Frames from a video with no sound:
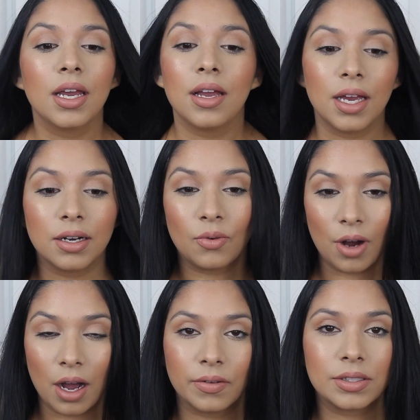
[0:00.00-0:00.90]
and well,
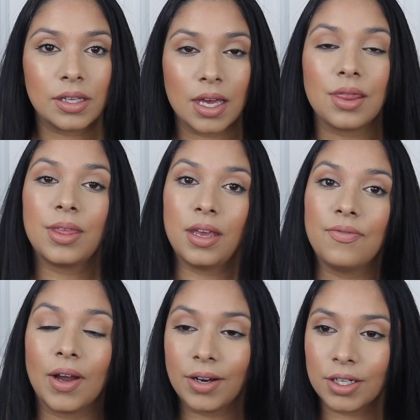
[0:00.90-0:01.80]
obviously the
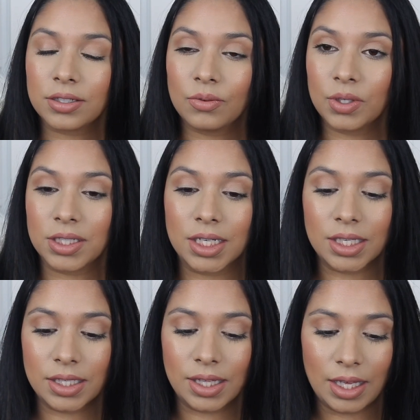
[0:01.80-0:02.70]
foundation, which
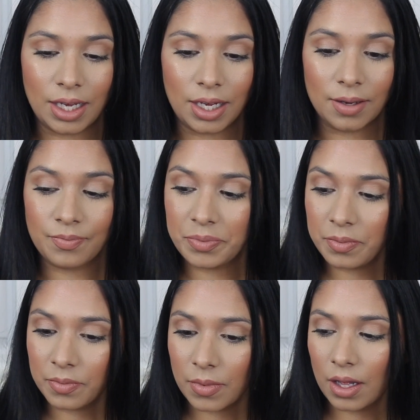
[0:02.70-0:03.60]
is the
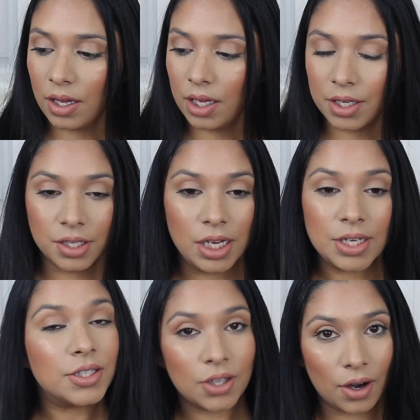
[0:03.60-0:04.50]

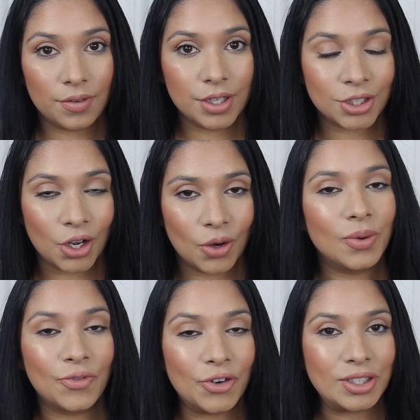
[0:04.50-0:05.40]
star of the
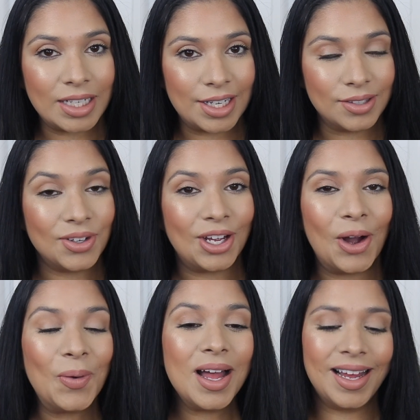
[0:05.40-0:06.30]
show for today's
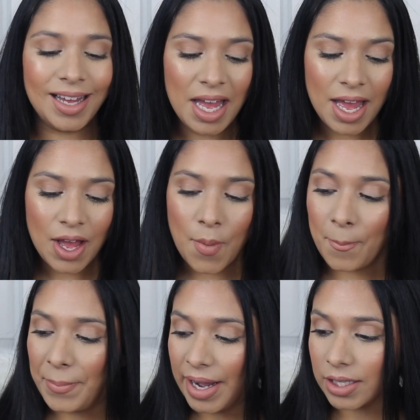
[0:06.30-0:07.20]
video.
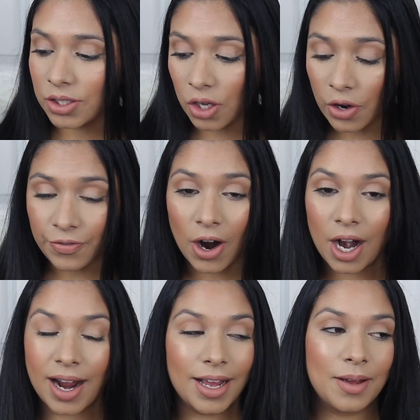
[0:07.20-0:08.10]
But so far
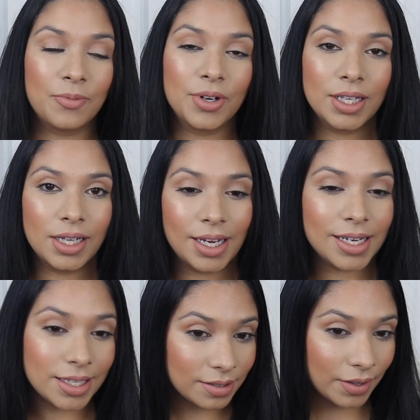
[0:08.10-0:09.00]
I am really
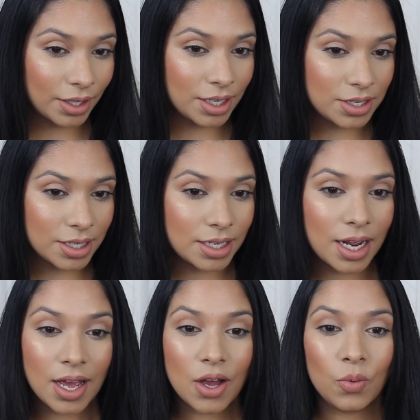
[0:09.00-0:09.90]
liking this foundation.
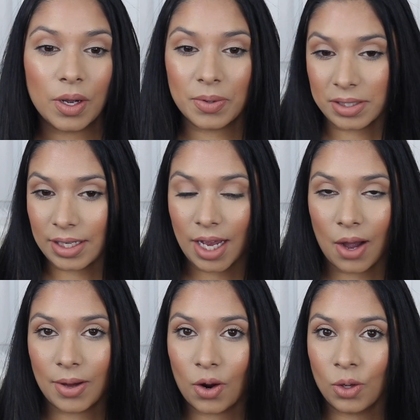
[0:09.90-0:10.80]
We will see
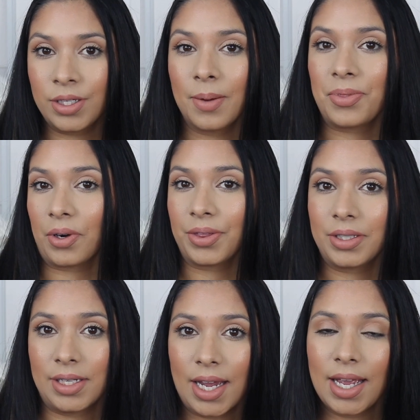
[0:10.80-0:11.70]
how it holds up throughout the
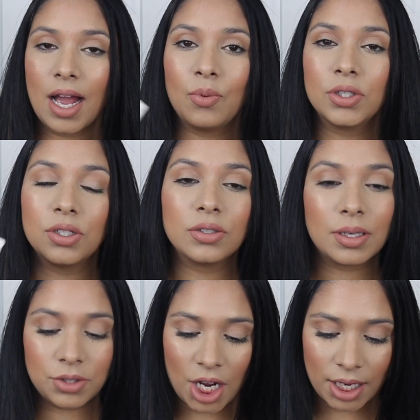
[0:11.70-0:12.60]
day. I will do
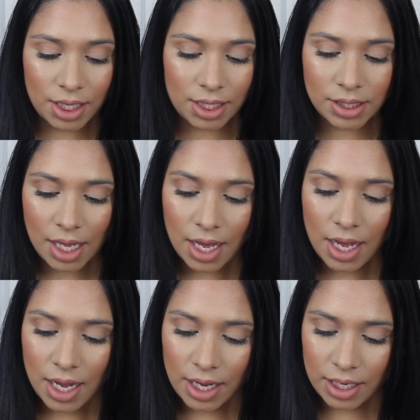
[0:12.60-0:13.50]
some check-ins.
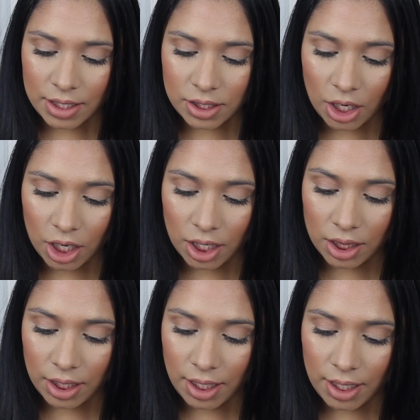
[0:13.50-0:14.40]
It is currently